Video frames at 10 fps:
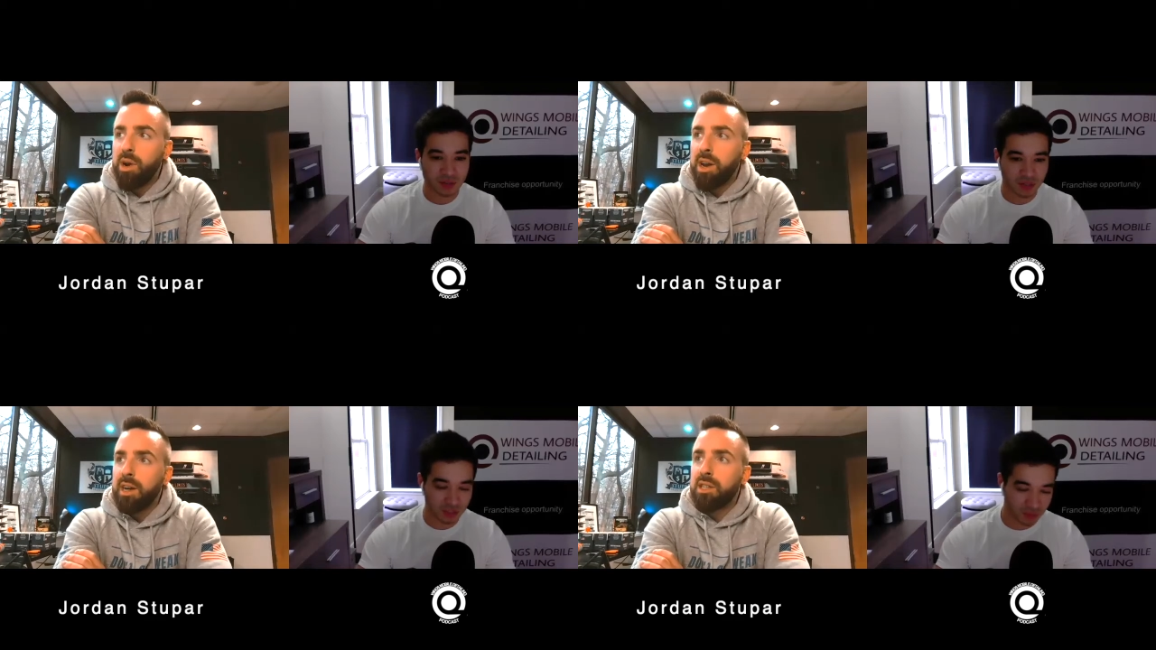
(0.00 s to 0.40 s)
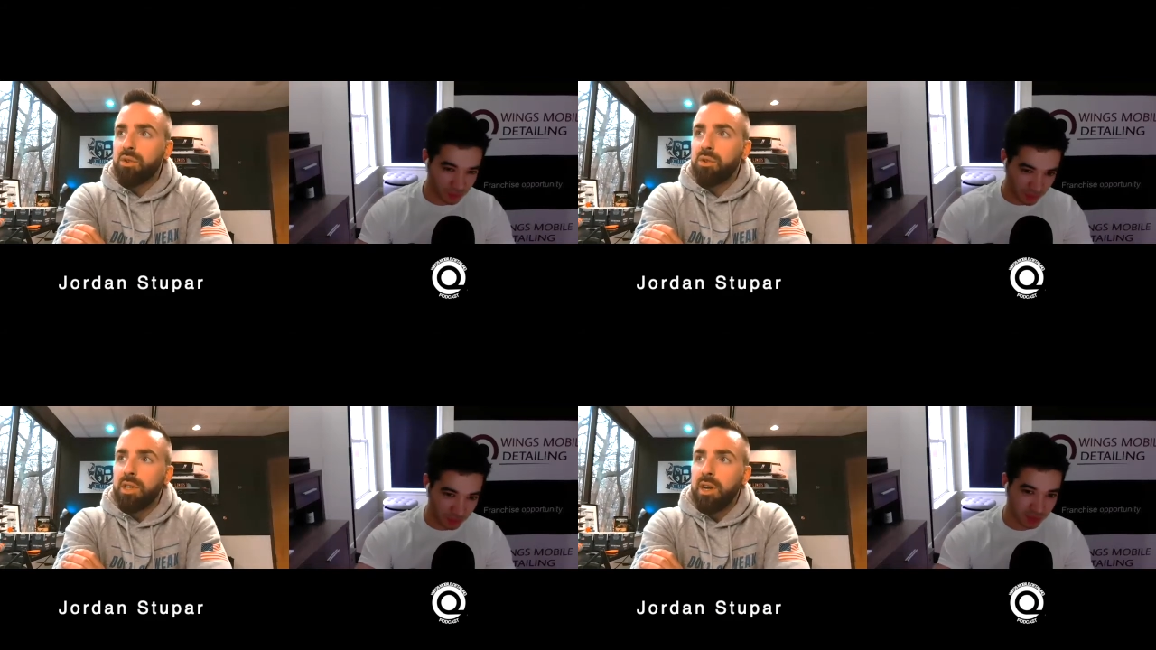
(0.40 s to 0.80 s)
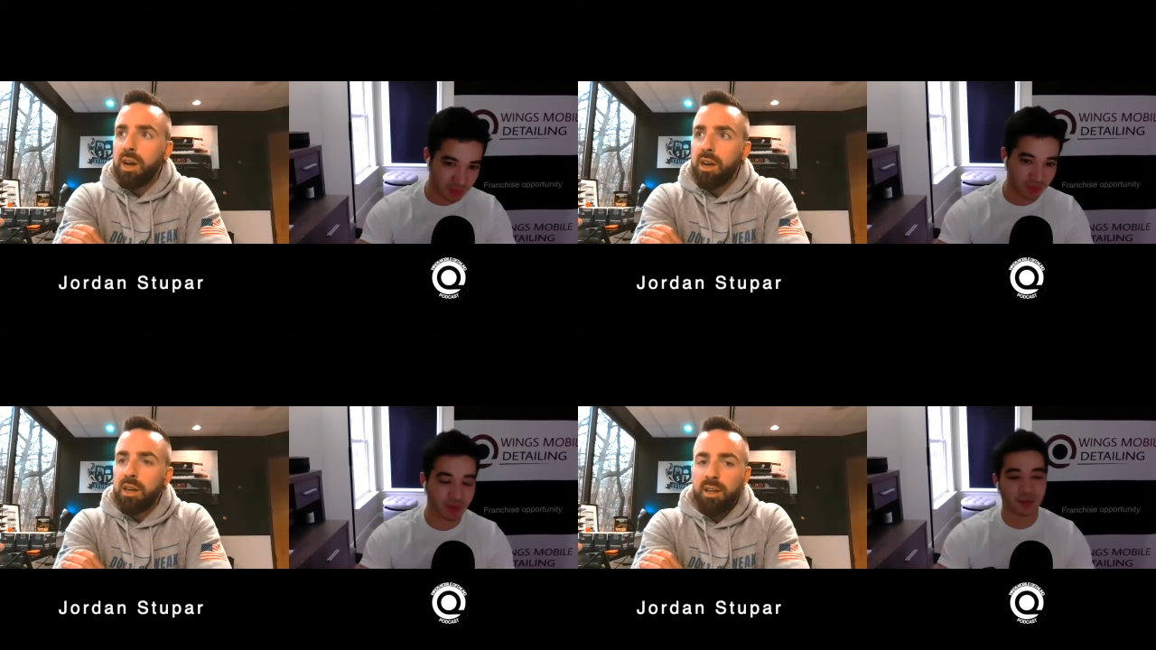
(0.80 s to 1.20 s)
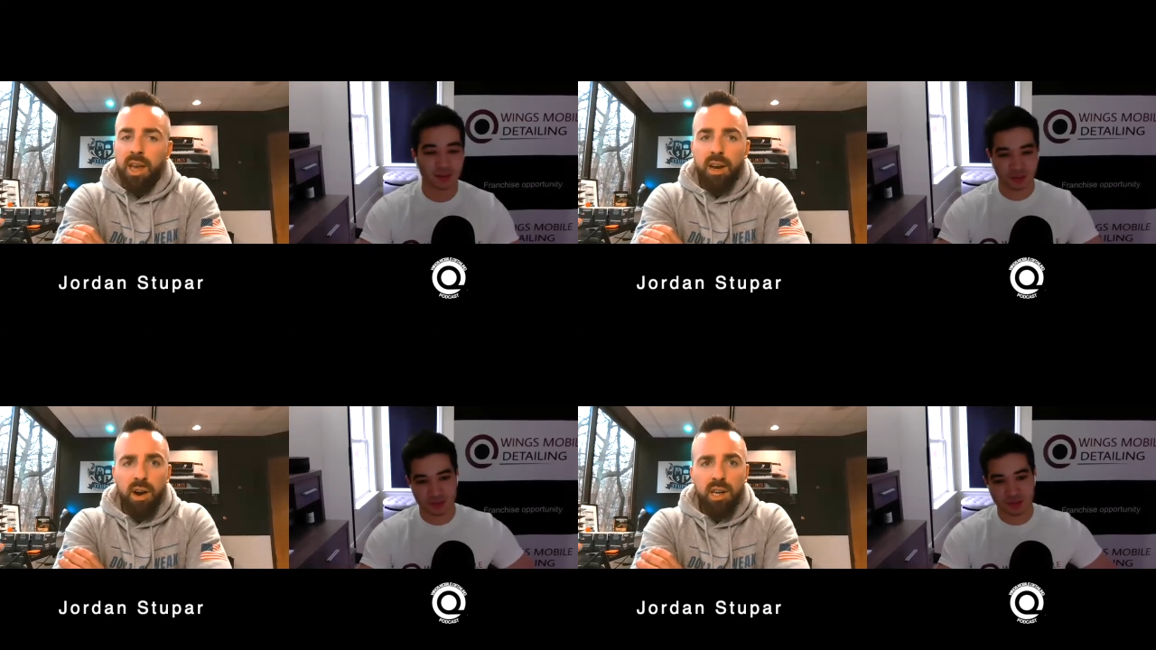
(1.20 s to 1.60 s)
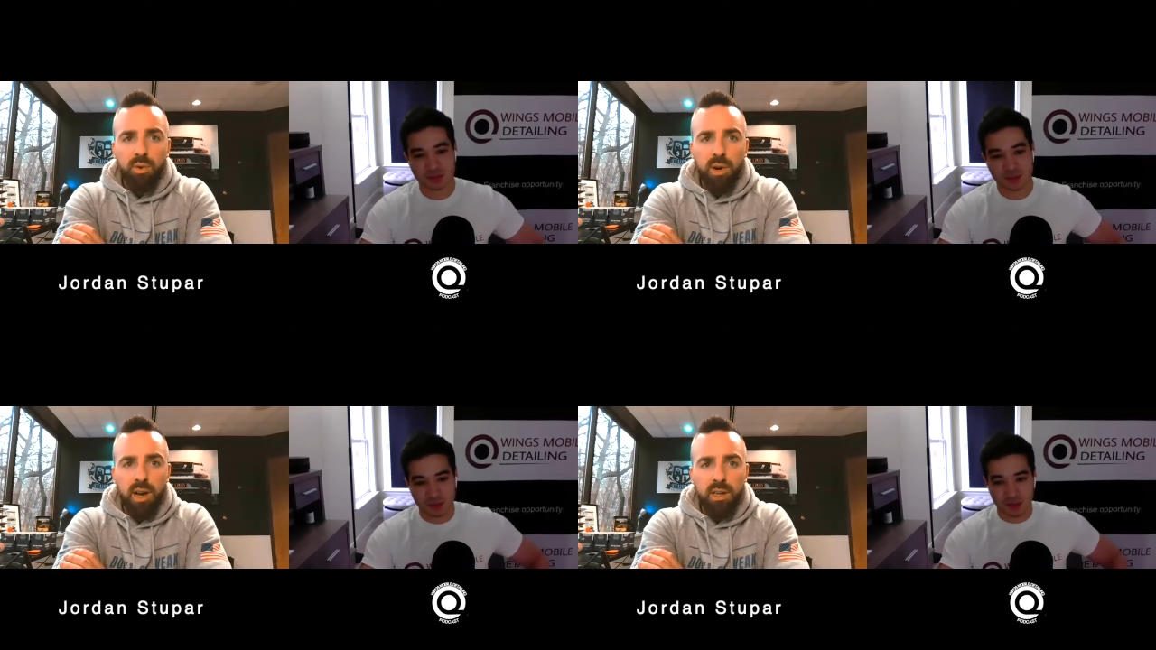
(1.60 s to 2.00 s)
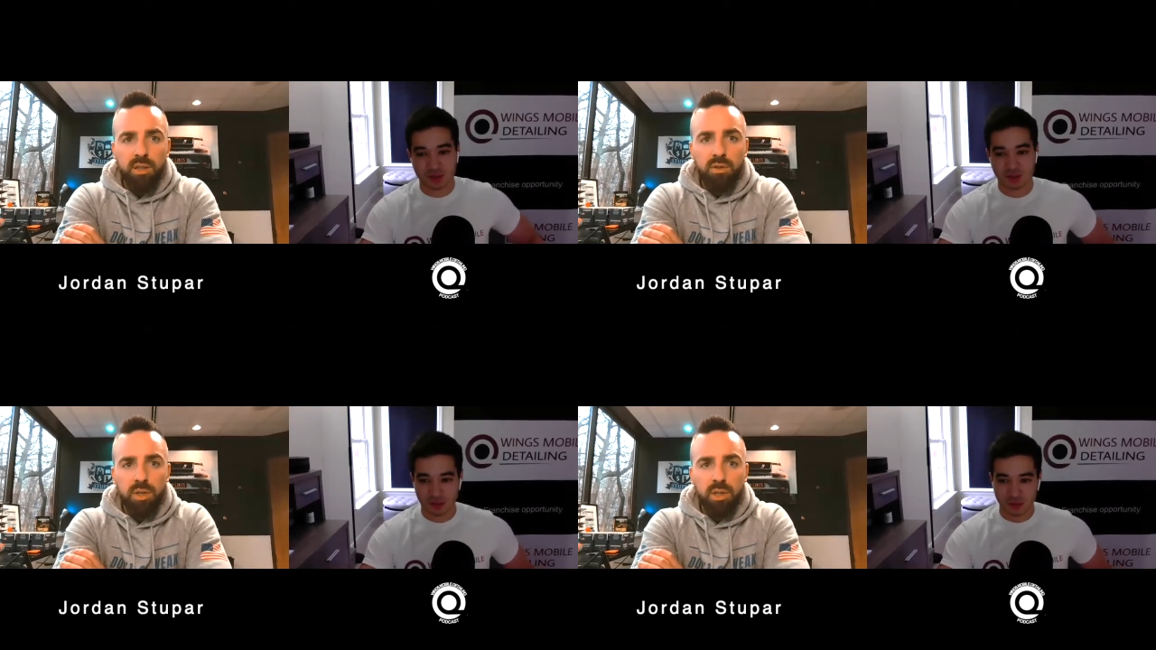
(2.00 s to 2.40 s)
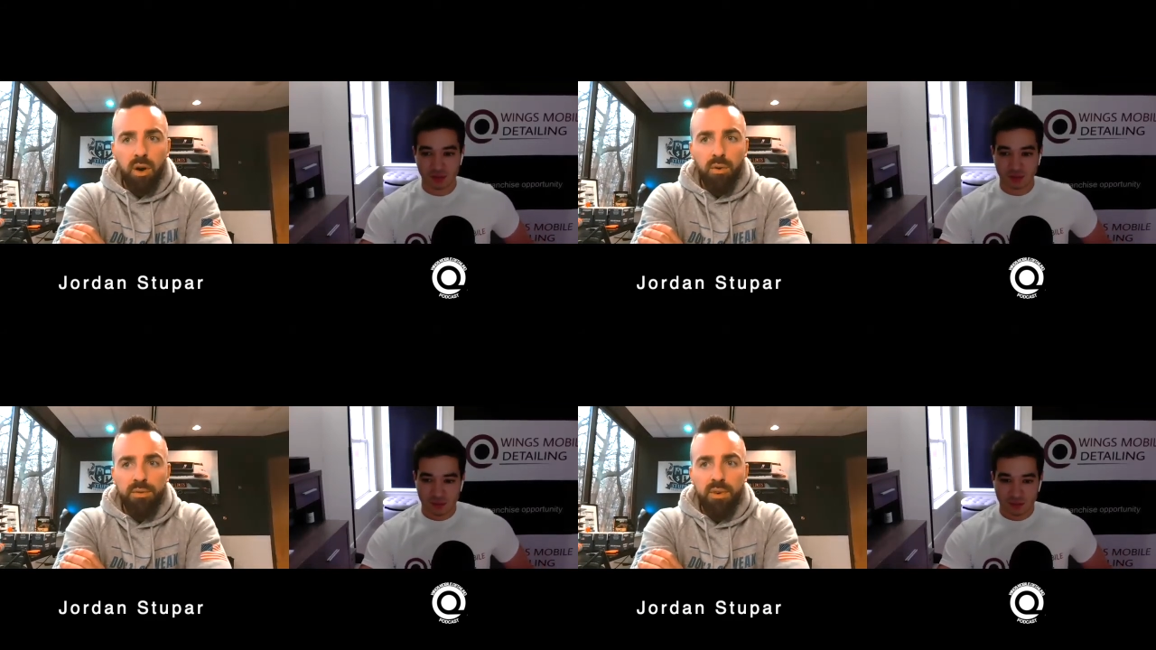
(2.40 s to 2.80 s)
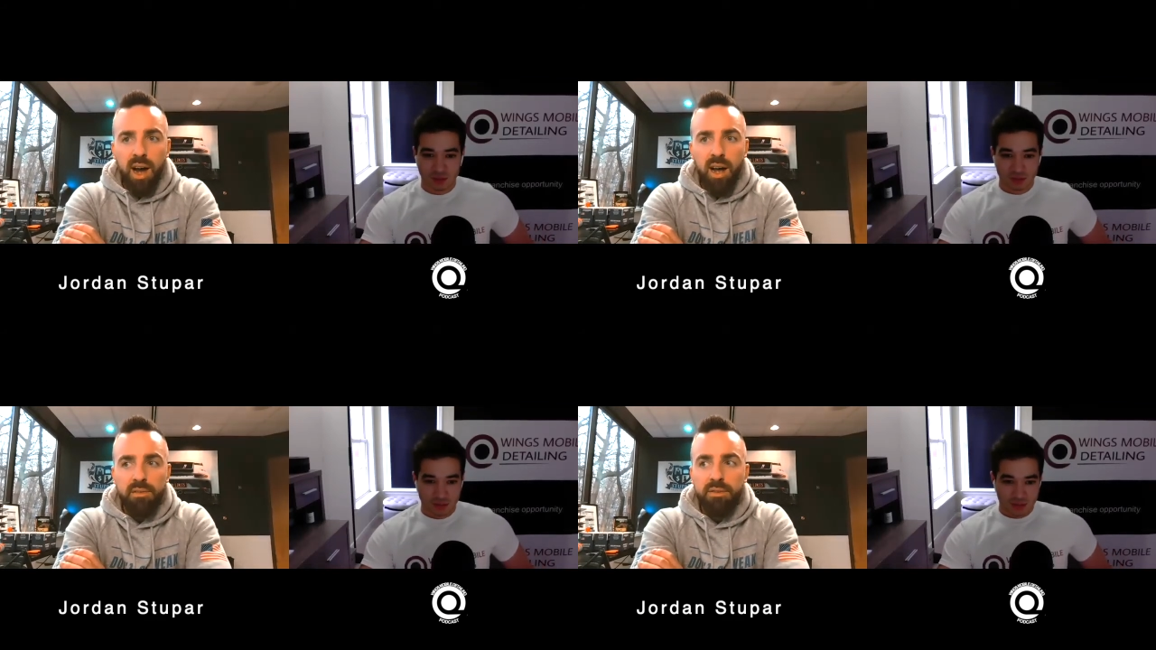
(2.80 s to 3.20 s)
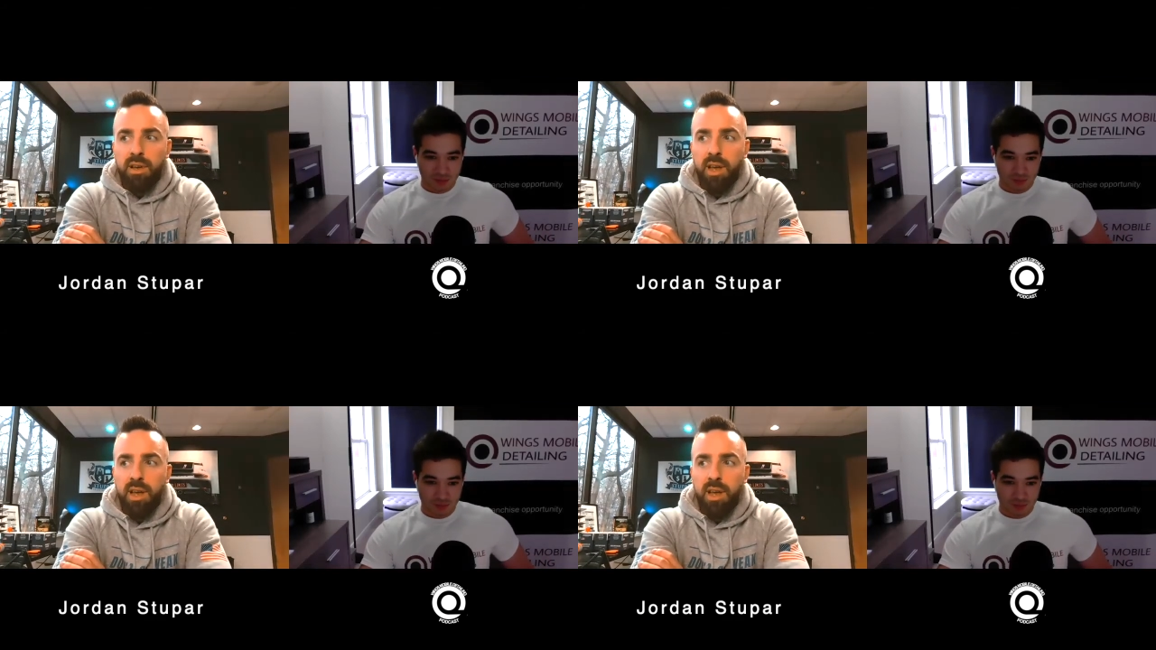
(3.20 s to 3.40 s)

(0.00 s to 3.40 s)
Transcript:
Speaker 1: high school in okay, yeah, yeah, graduated high school in 05.